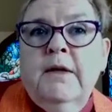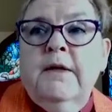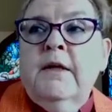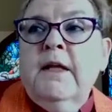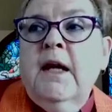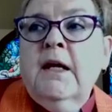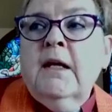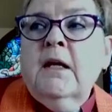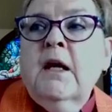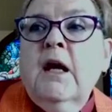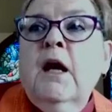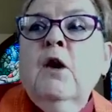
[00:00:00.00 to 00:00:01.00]
That
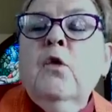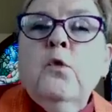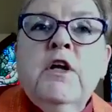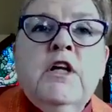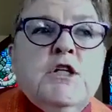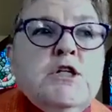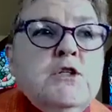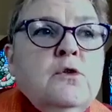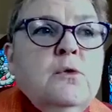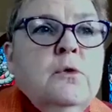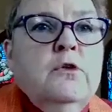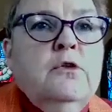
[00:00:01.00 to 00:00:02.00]
outreach
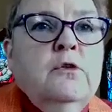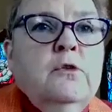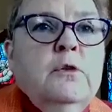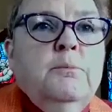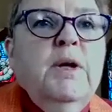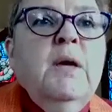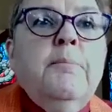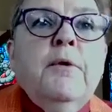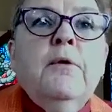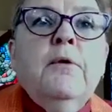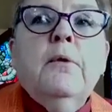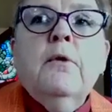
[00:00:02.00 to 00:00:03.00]
to the
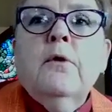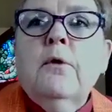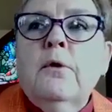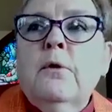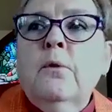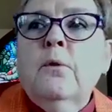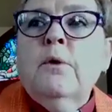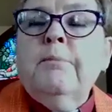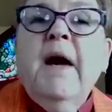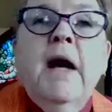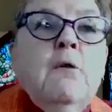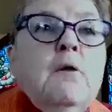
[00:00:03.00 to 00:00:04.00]
people who were
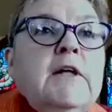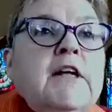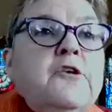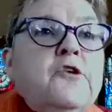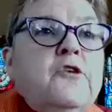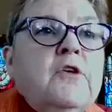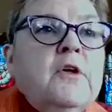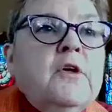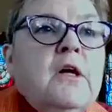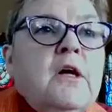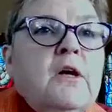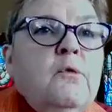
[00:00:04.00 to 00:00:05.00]
powerless
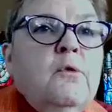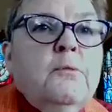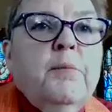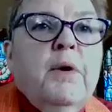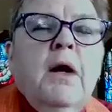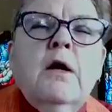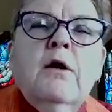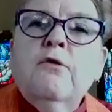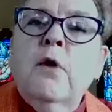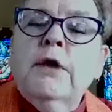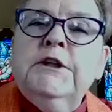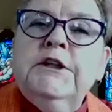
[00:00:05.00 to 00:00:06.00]
was part of
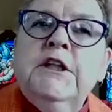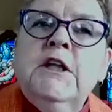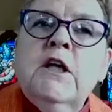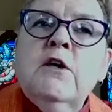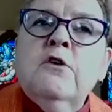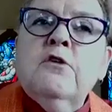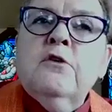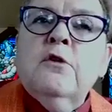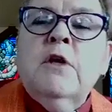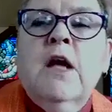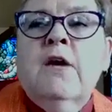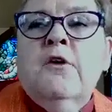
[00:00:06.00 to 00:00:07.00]
what she
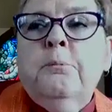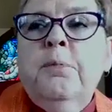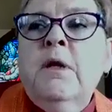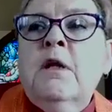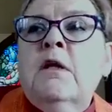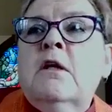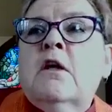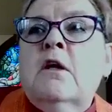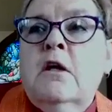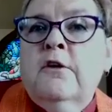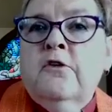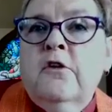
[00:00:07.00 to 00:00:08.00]
understood as being in the
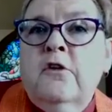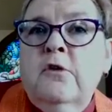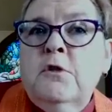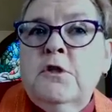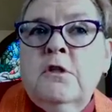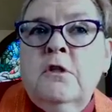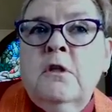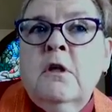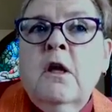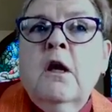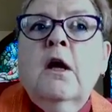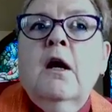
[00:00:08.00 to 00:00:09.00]
Constitution,